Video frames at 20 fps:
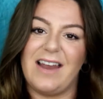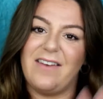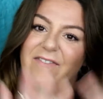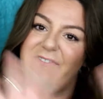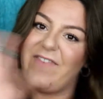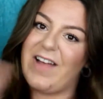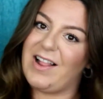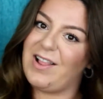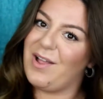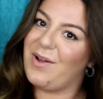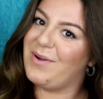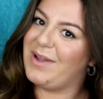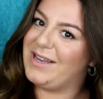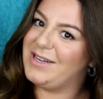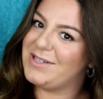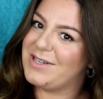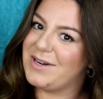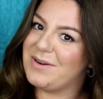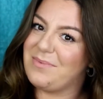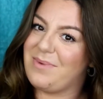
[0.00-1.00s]
and fellow
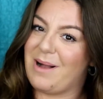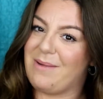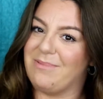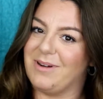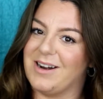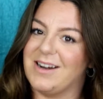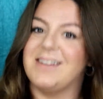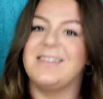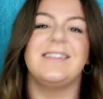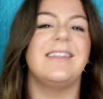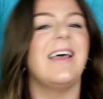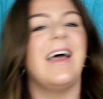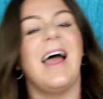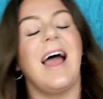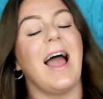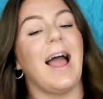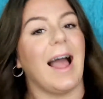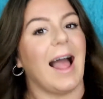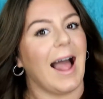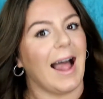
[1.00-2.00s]
Interwebbers.
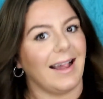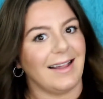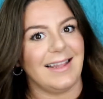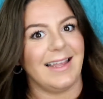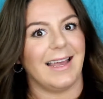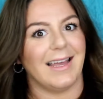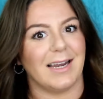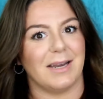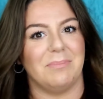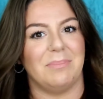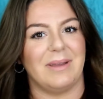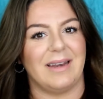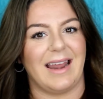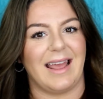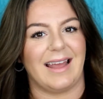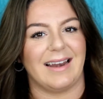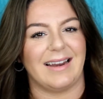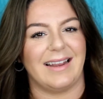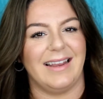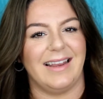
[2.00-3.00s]
Aliana
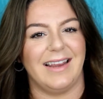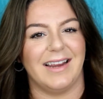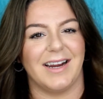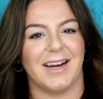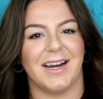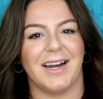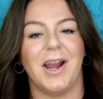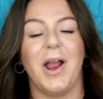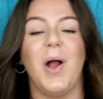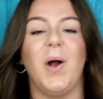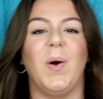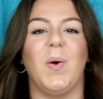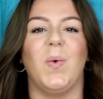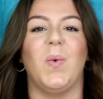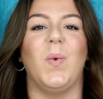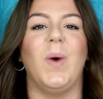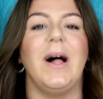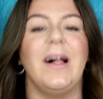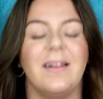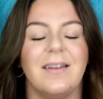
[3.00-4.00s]
Banana here.
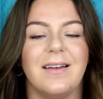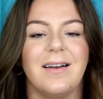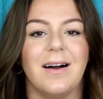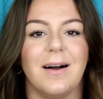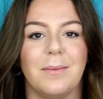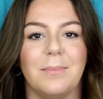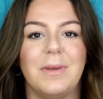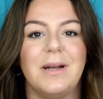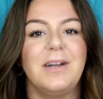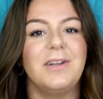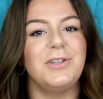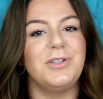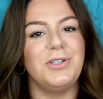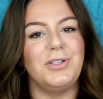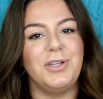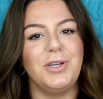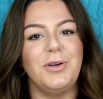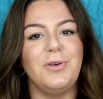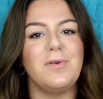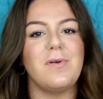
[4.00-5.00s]
Welcome
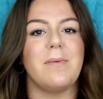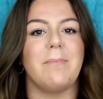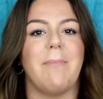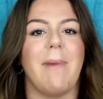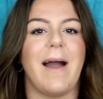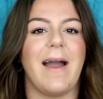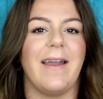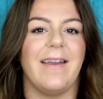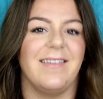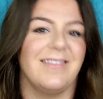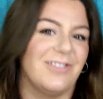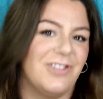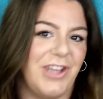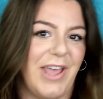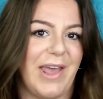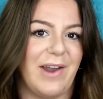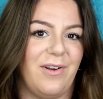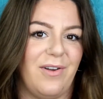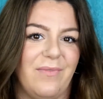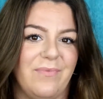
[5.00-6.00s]
to my
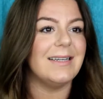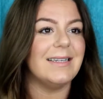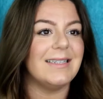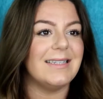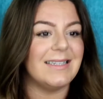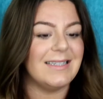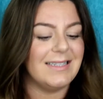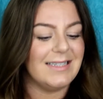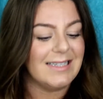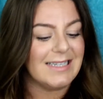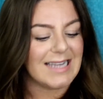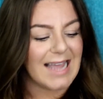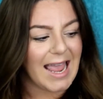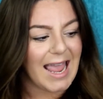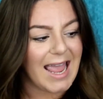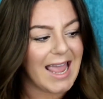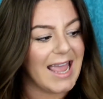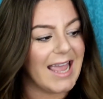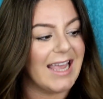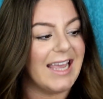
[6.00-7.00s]
channel.
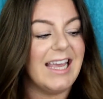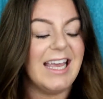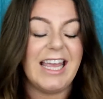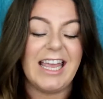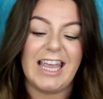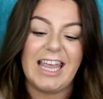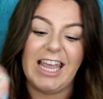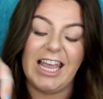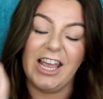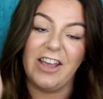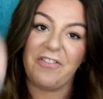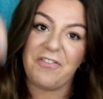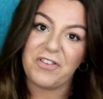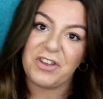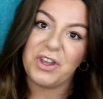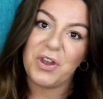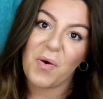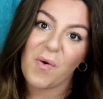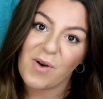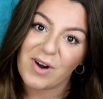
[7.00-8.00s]
Today, if
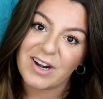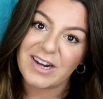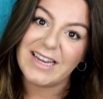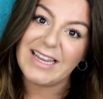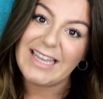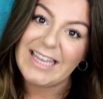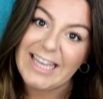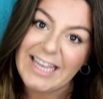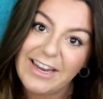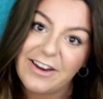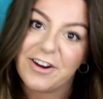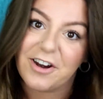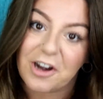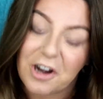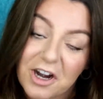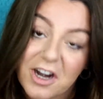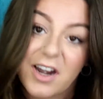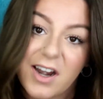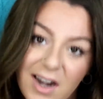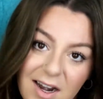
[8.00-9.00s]
you're
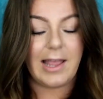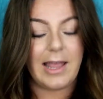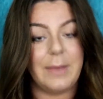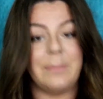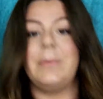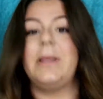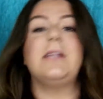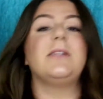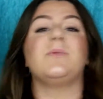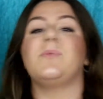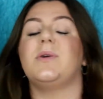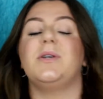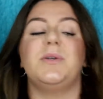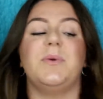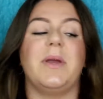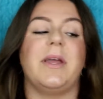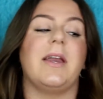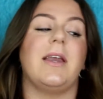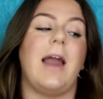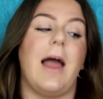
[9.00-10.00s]
here, it means we're
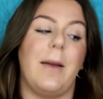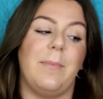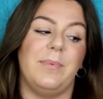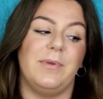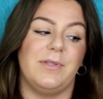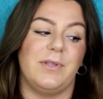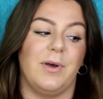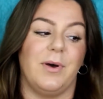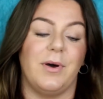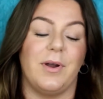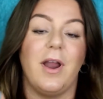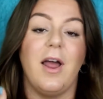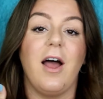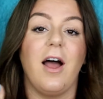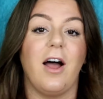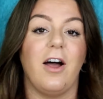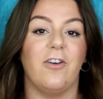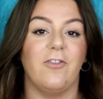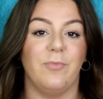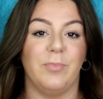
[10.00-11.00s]
doing an episode
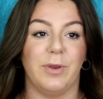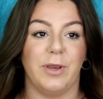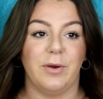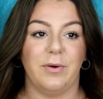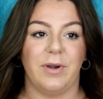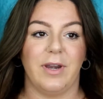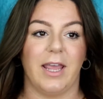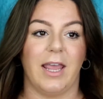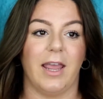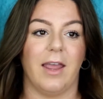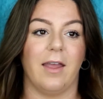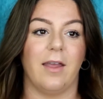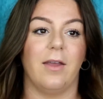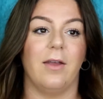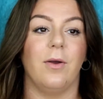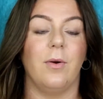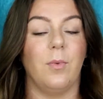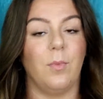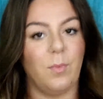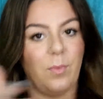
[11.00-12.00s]
of Beauty
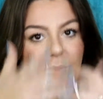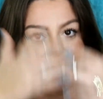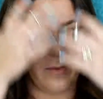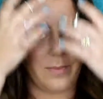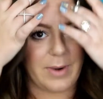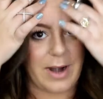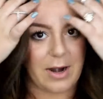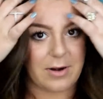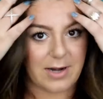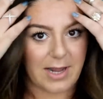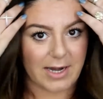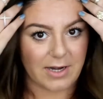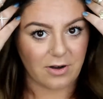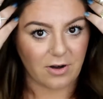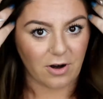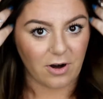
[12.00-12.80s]
with a Brown-Eyed